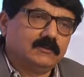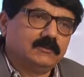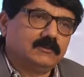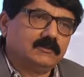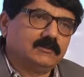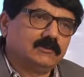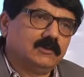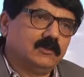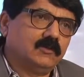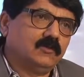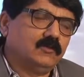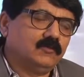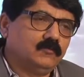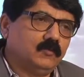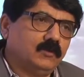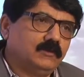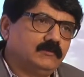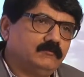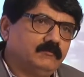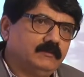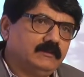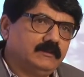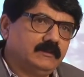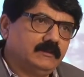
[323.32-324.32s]
So
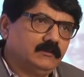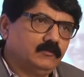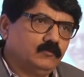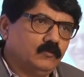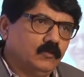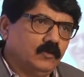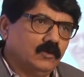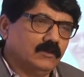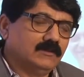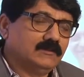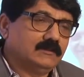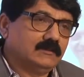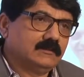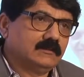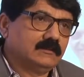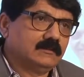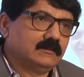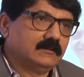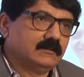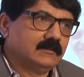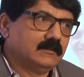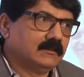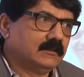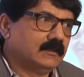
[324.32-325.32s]
what we did was,
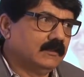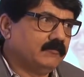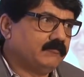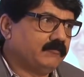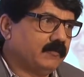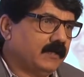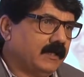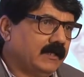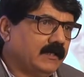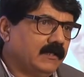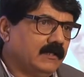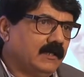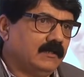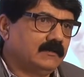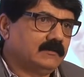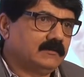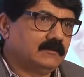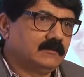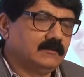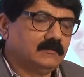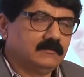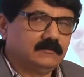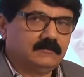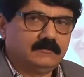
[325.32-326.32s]
if I can't
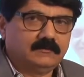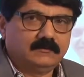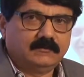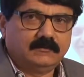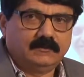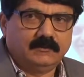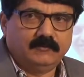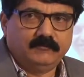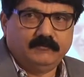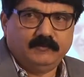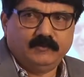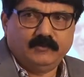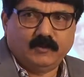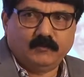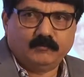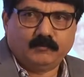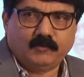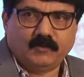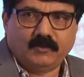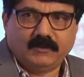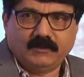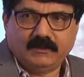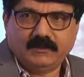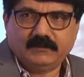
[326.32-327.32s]
give you a
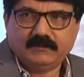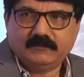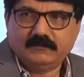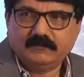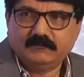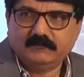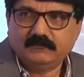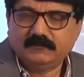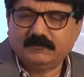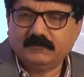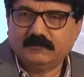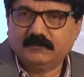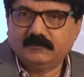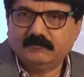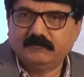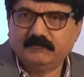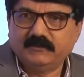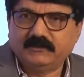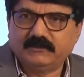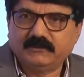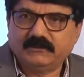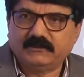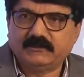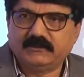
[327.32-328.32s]
product
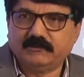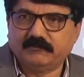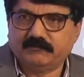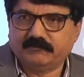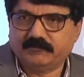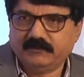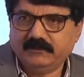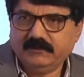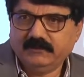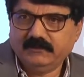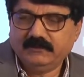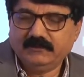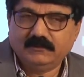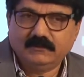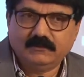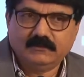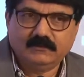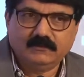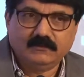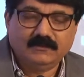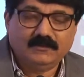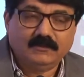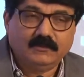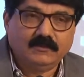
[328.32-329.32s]
which is different.
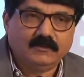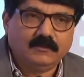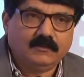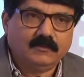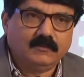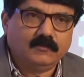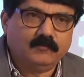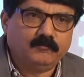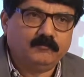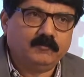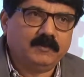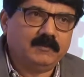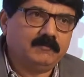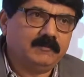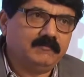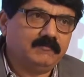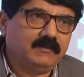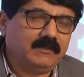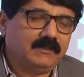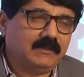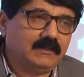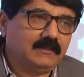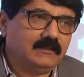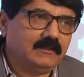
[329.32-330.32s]
Maybe
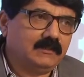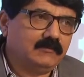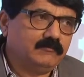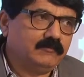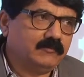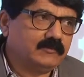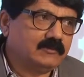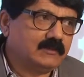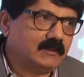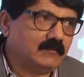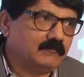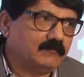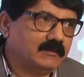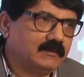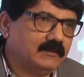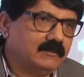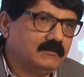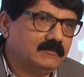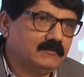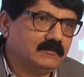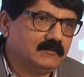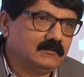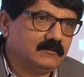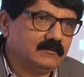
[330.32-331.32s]
we can give you
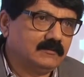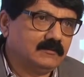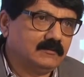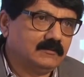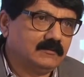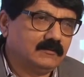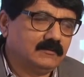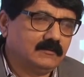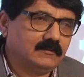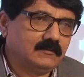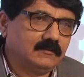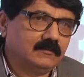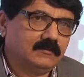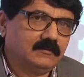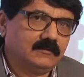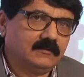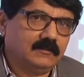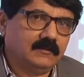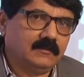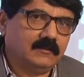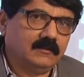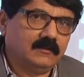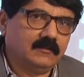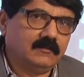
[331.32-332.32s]
something,
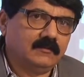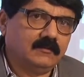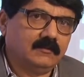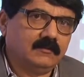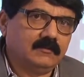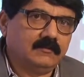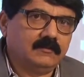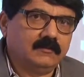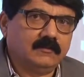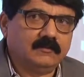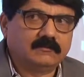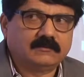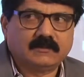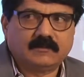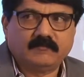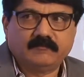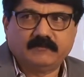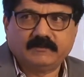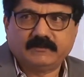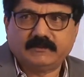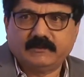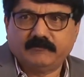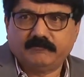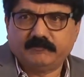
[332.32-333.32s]
uh, a
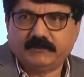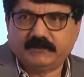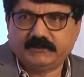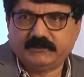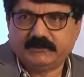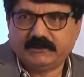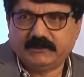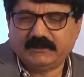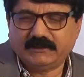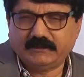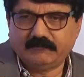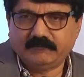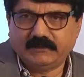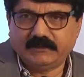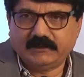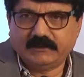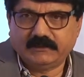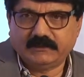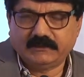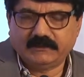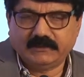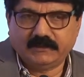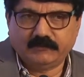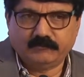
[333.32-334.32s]
service differentiator we
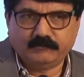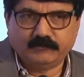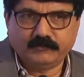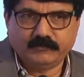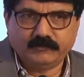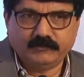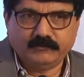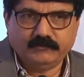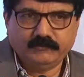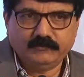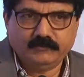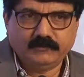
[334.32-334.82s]
can create for you.